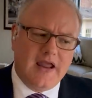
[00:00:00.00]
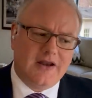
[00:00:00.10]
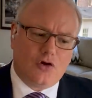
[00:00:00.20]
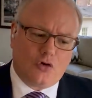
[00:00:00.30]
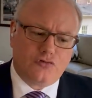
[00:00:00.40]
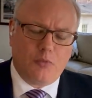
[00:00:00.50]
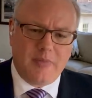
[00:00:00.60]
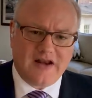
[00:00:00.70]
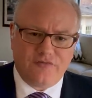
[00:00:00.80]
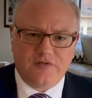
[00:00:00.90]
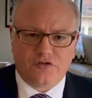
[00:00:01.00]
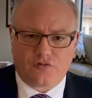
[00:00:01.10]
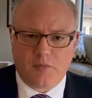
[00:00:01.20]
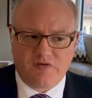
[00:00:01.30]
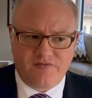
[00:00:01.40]
And it also benefits
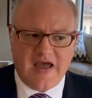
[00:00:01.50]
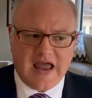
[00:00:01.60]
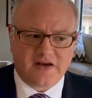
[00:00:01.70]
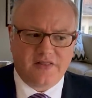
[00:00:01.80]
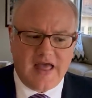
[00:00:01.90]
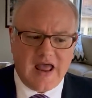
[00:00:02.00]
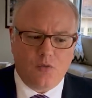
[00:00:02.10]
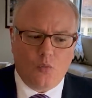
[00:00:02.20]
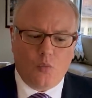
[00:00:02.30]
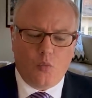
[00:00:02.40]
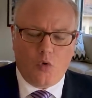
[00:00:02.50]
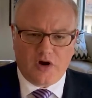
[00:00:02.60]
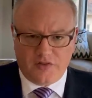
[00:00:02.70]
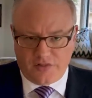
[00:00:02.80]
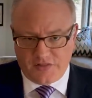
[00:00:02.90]
from the fact that
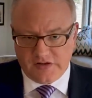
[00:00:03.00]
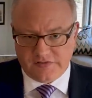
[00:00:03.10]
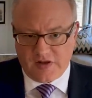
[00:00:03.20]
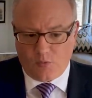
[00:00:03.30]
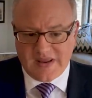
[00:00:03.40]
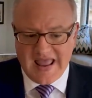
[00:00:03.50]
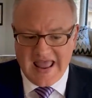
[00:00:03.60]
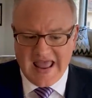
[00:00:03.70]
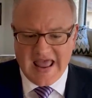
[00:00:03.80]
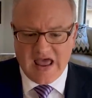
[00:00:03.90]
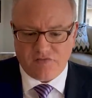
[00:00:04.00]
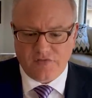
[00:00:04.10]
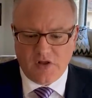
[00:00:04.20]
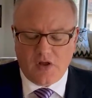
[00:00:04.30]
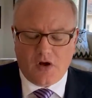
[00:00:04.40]
one of the things that we
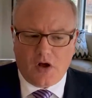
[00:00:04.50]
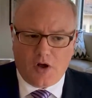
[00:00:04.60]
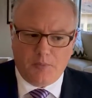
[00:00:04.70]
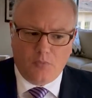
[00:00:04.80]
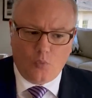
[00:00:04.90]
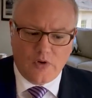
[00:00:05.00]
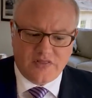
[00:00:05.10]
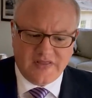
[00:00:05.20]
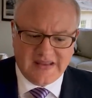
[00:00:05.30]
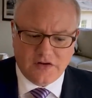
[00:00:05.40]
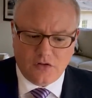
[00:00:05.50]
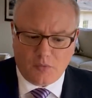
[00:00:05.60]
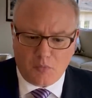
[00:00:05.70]
have within the